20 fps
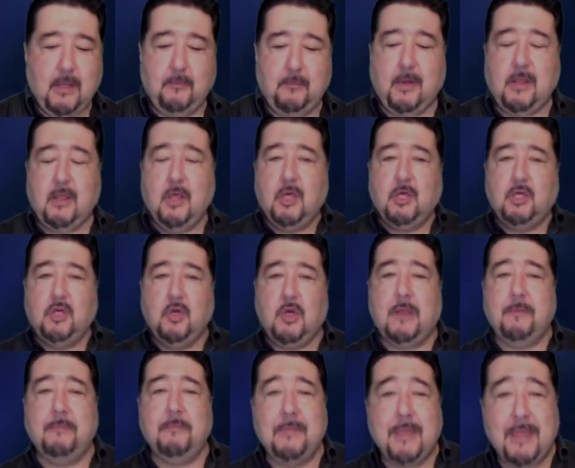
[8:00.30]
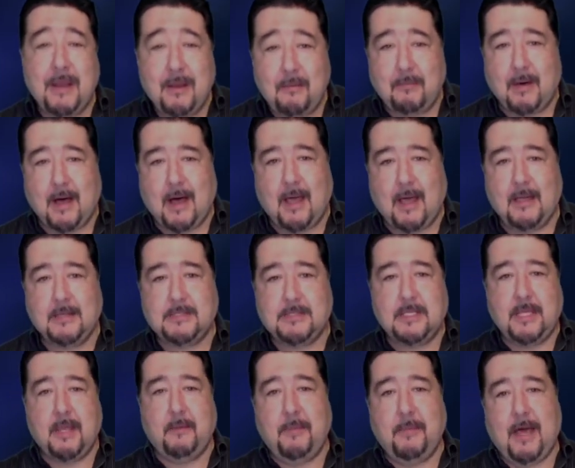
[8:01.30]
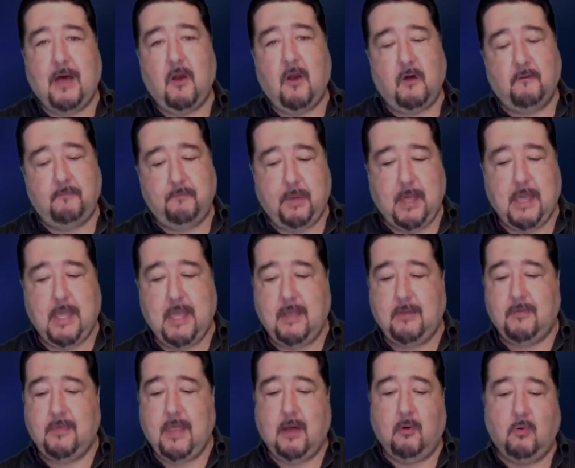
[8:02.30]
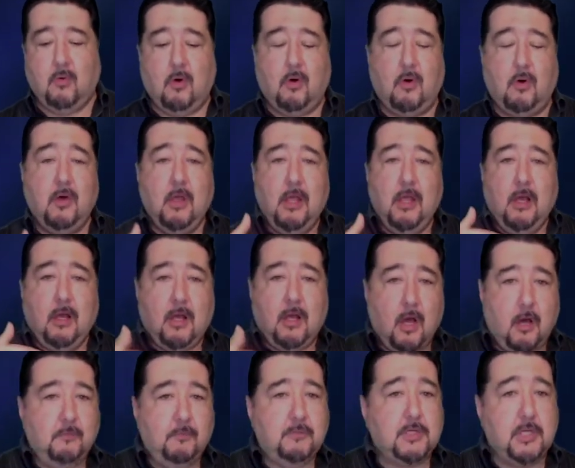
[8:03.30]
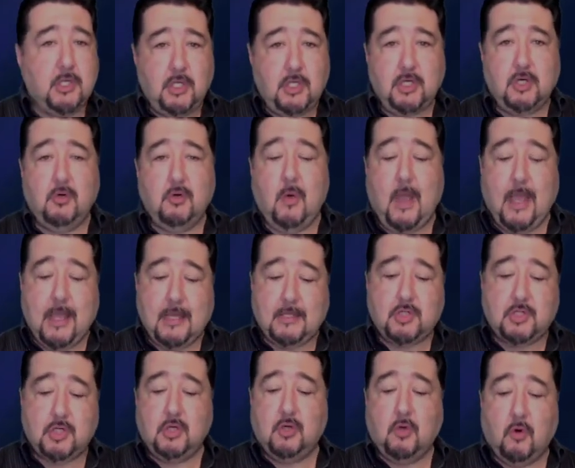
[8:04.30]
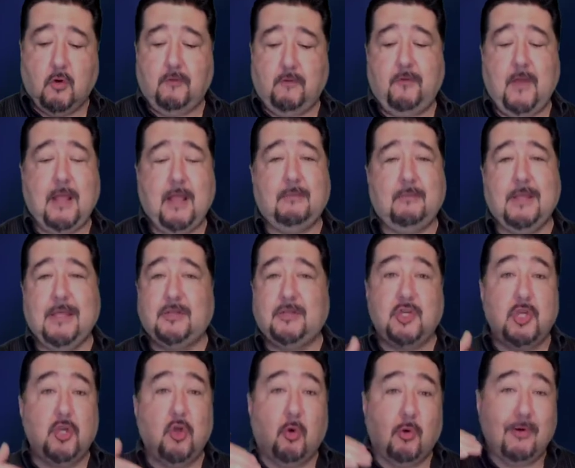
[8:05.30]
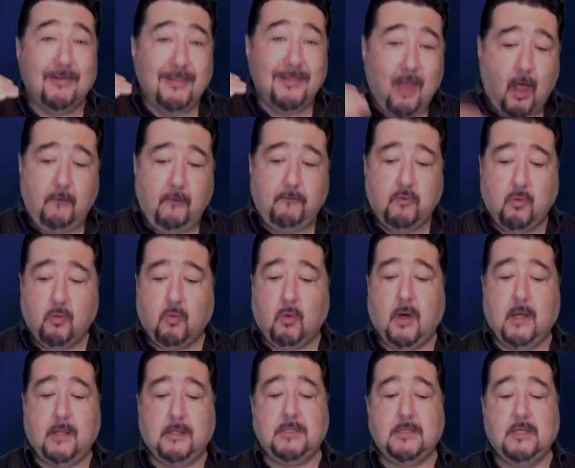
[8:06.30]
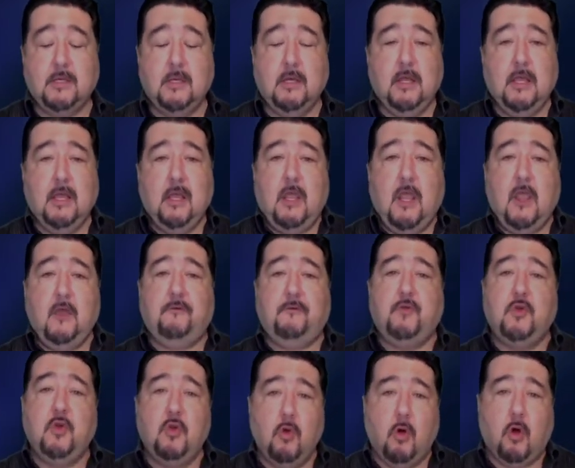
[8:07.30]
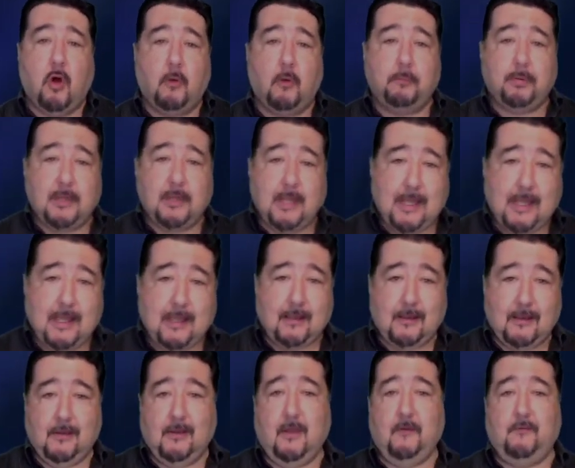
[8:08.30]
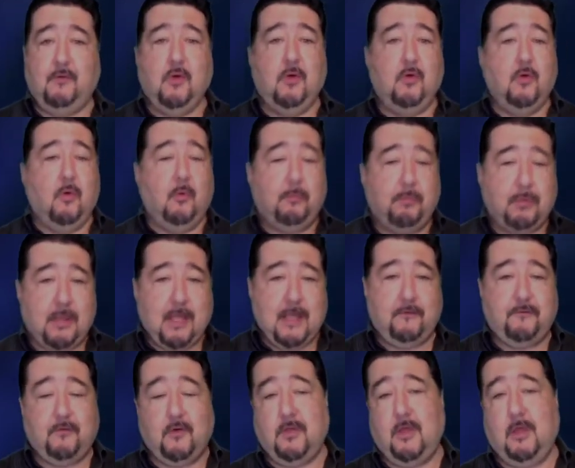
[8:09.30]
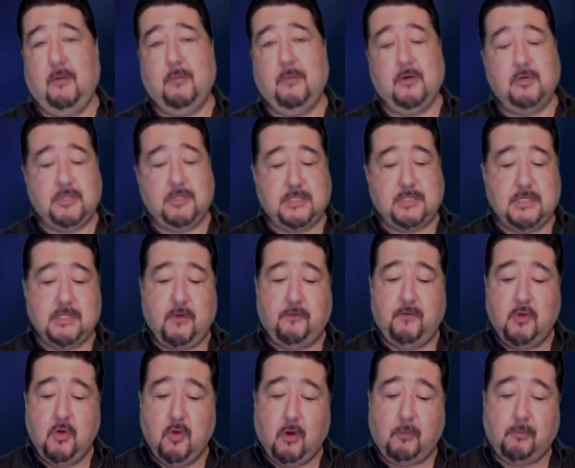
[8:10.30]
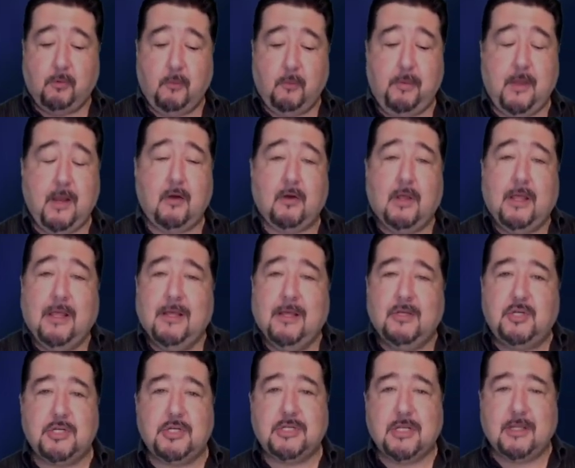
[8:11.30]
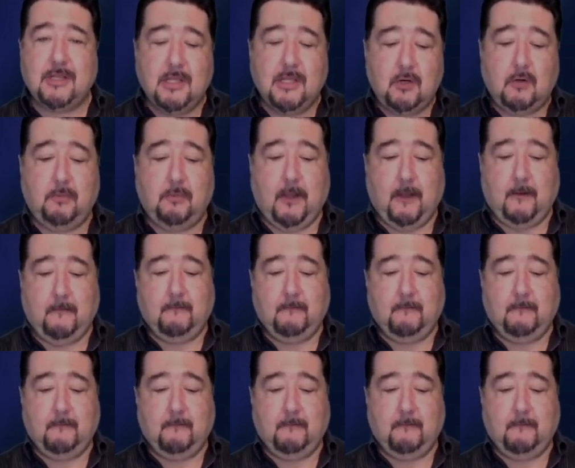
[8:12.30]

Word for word: but you can minimize the amount of pain that will come to you and to your family, to your loved ones, if you are planned, if you plan for the emergencies, if you are prepared just a little bit.